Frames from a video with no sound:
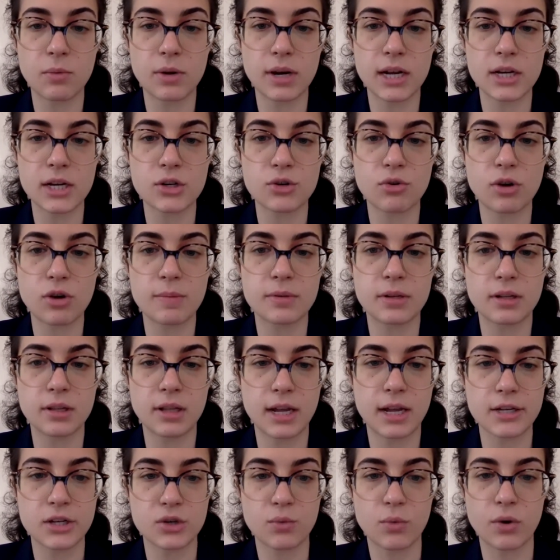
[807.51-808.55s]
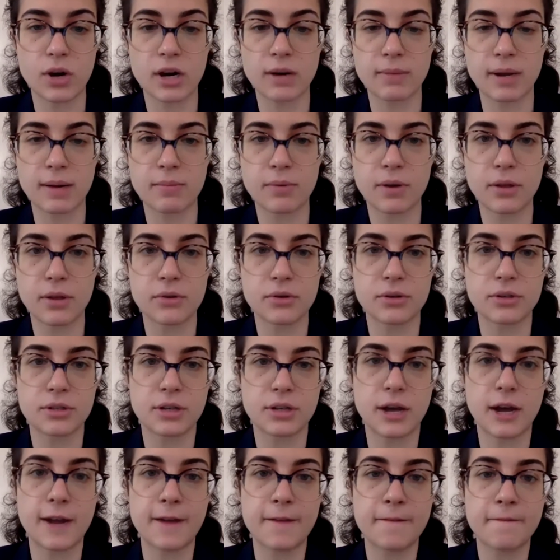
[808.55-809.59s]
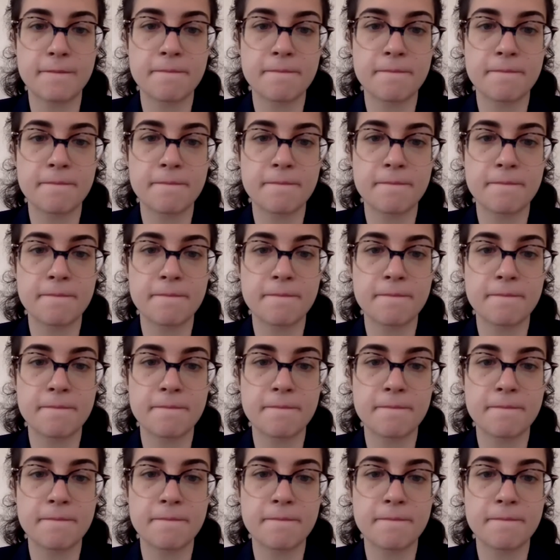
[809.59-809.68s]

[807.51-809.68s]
when I show up to lunch wearing my brother's tie.